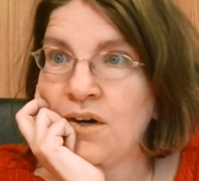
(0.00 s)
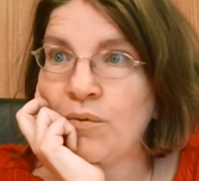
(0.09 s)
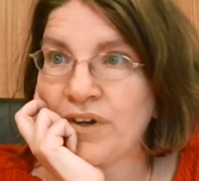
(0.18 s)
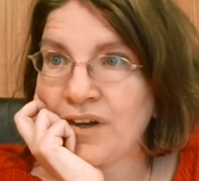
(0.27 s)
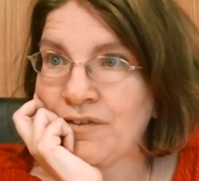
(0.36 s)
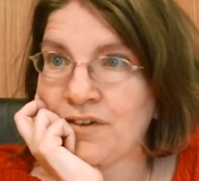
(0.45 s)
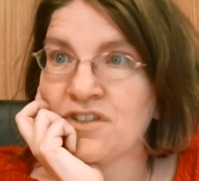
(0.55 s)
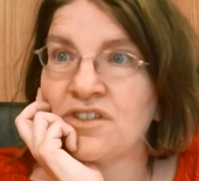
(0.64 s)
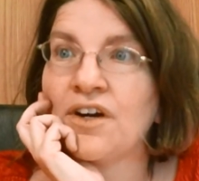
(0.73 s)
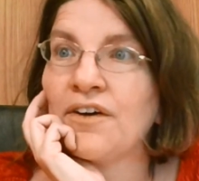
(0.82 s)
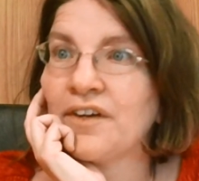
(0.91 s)
when I first
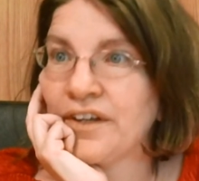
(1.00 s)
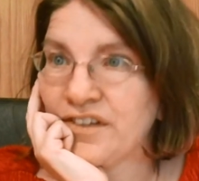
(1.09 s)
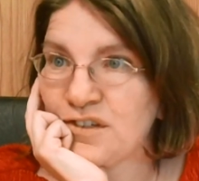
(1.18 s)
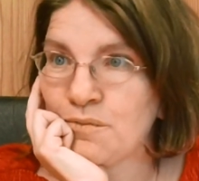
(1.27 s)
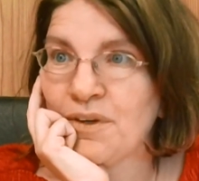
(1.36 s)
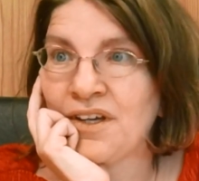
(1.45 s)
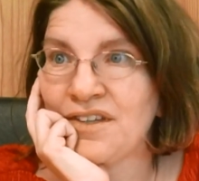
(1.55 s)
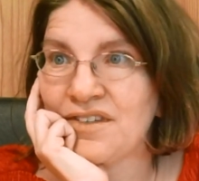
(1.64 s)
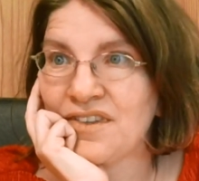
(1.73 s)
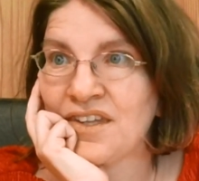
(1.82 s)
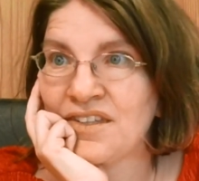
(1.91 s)
started, just
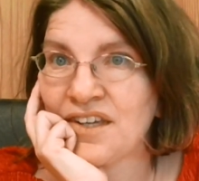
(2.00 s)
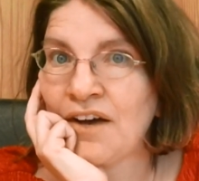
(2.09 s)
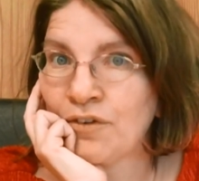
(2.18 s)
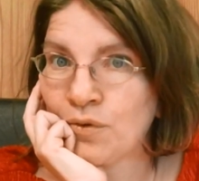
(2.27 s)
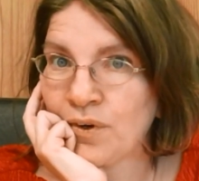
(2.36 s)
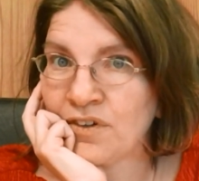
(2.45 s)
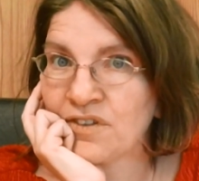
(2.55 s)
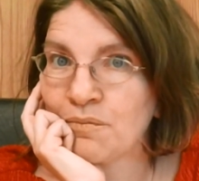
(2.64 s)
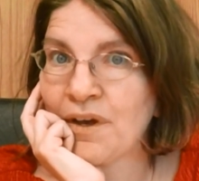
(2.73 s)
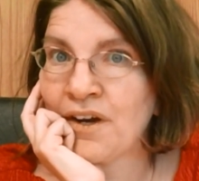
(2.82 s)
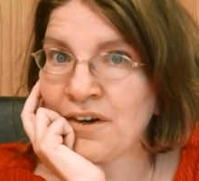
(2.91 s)
because the software is
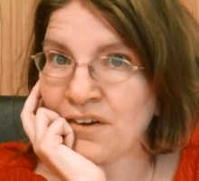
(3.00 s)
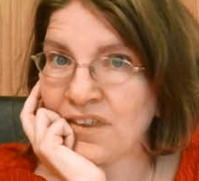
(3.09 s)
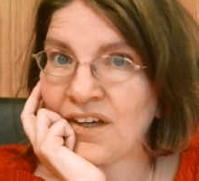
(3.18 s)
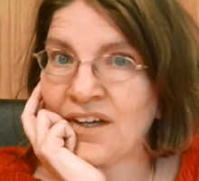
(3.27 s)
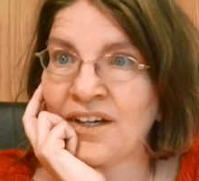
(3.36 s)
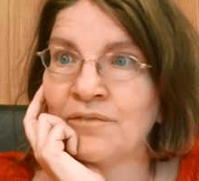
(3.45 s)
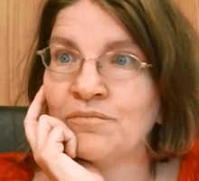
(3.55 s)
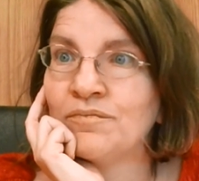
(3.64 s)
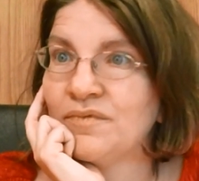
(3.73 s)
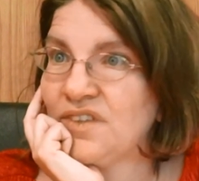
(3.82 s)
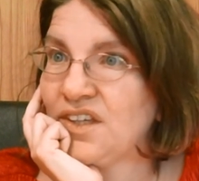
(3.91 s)
better.
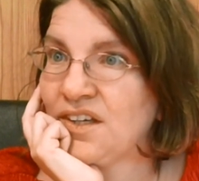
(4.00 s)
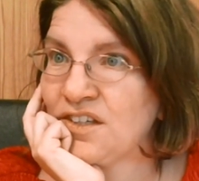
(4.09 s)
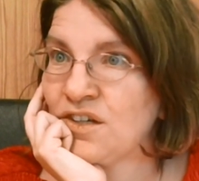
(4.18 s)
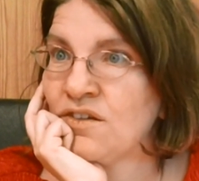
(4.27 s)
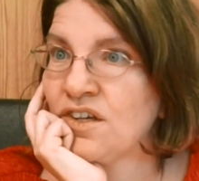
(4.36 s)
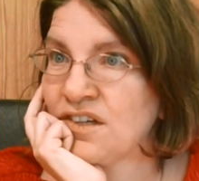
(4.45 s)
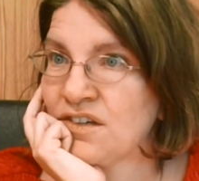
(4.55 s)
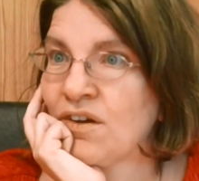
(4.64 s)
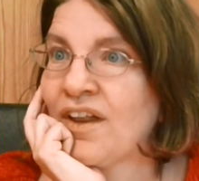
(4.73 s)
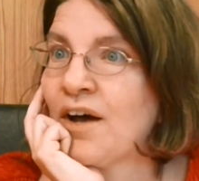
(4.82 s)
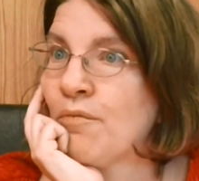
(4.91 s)
You can
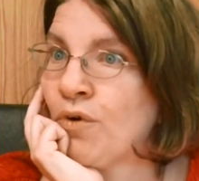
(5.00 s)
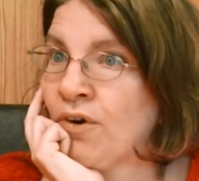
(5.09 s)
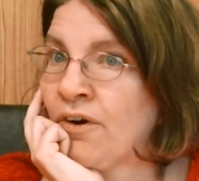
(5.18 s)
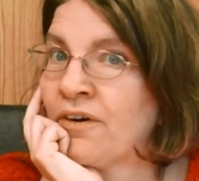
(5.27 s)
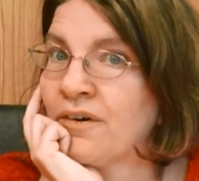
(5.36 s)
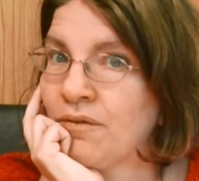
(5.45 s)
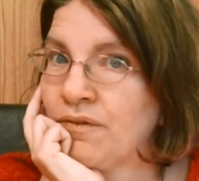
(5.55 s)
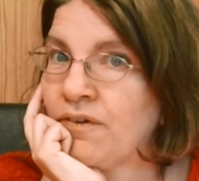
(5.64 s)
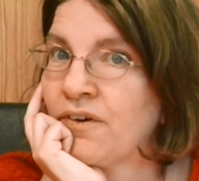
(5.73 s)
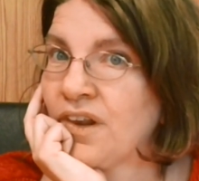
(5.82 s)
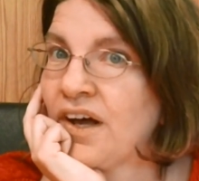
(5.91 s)
do a lot more
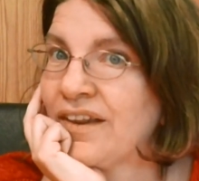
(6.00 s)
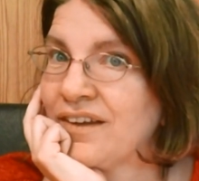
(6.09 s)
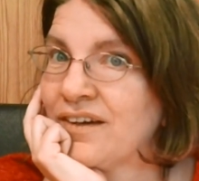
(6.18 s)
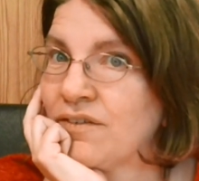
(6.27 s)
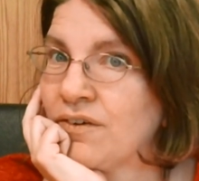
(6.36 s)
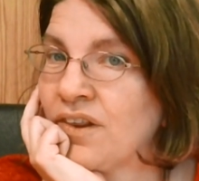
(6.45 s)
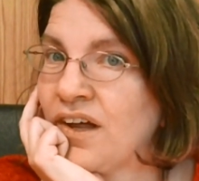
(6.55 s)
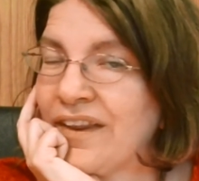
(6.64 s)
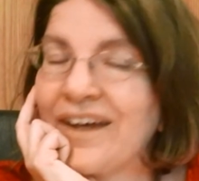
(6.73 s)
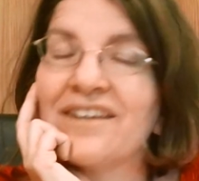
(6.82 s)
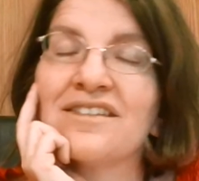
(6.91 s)
for a lot
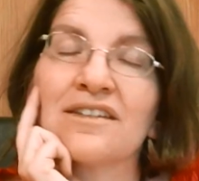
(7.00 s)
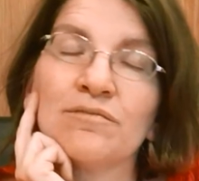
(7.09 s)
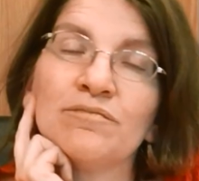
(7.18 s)
less.